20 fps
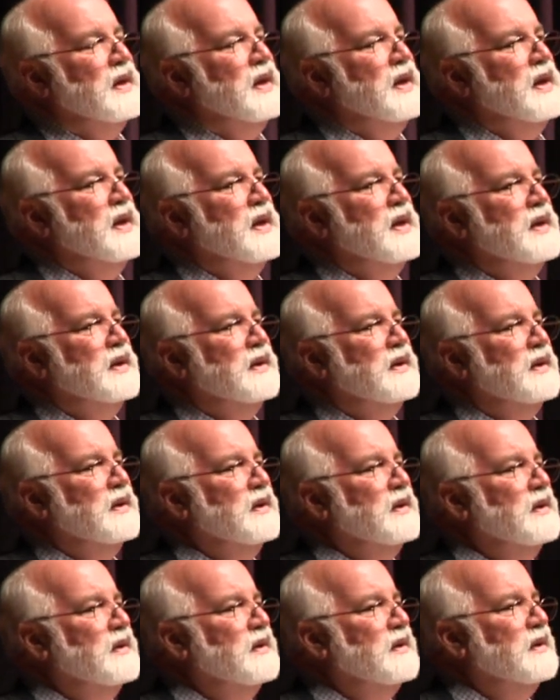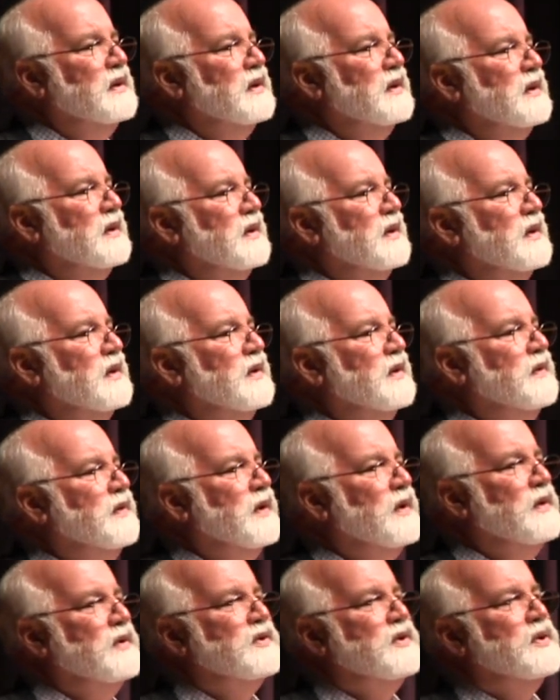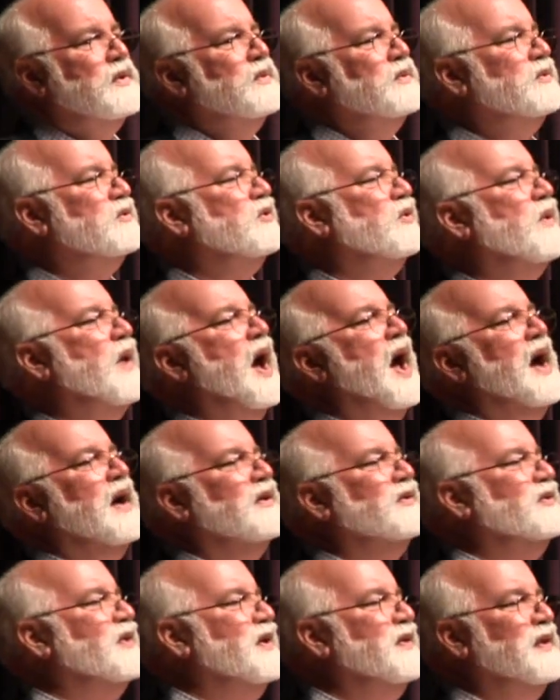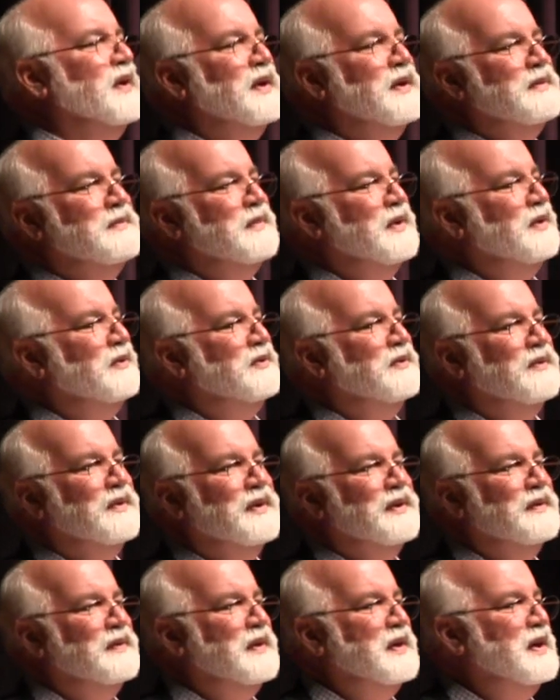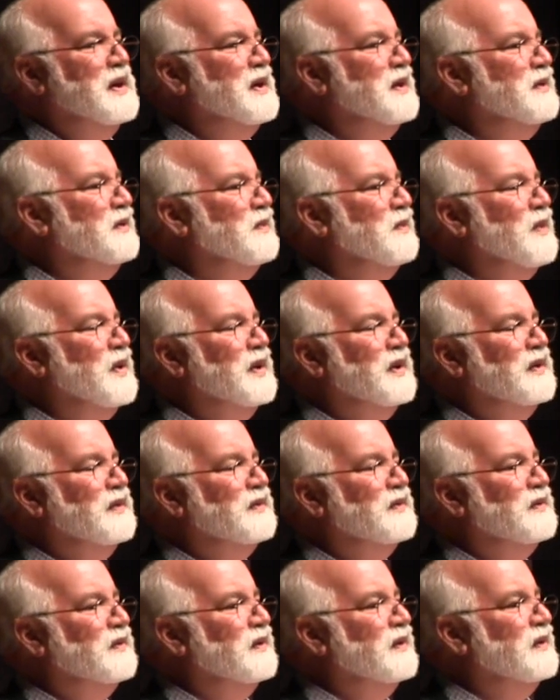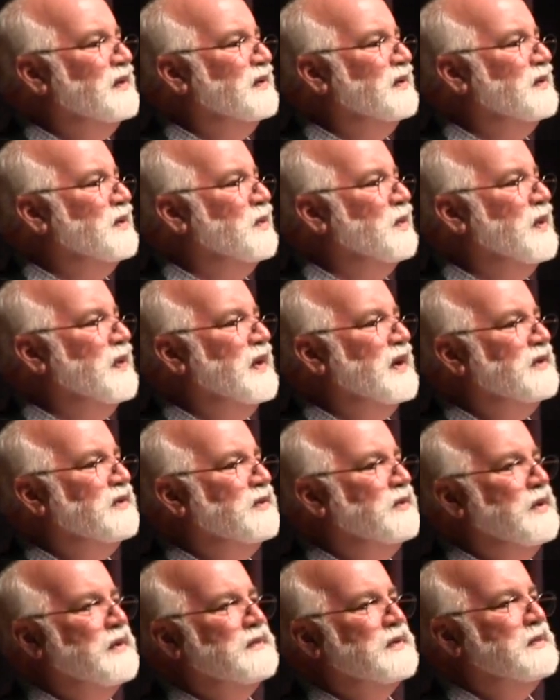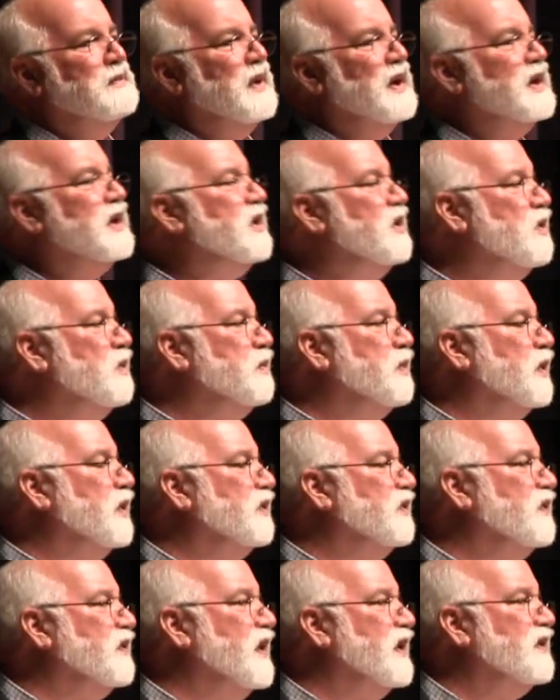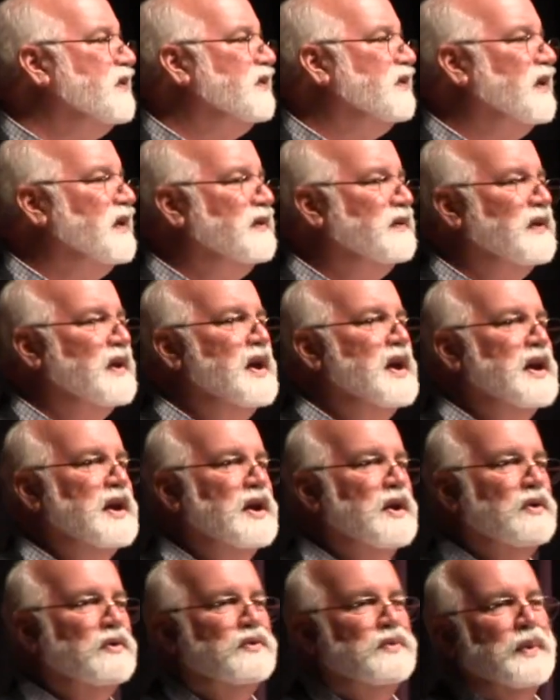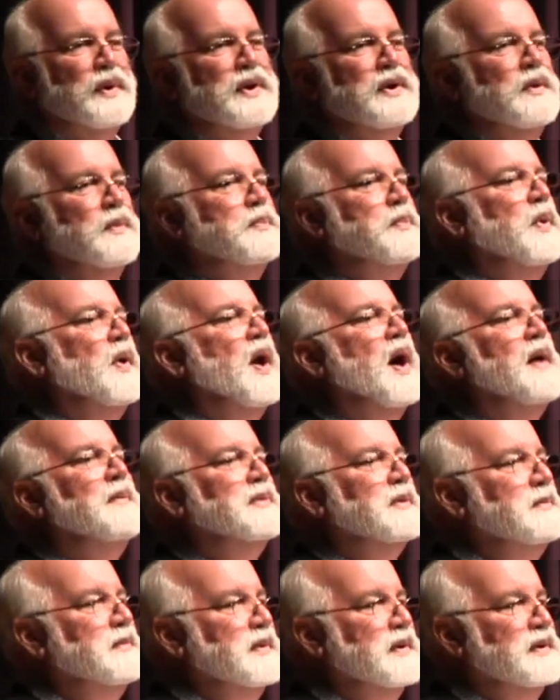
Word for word: And there are two tracks, I think, in ministry in the end. One is the one that's driven by hubris that says, here's what your problem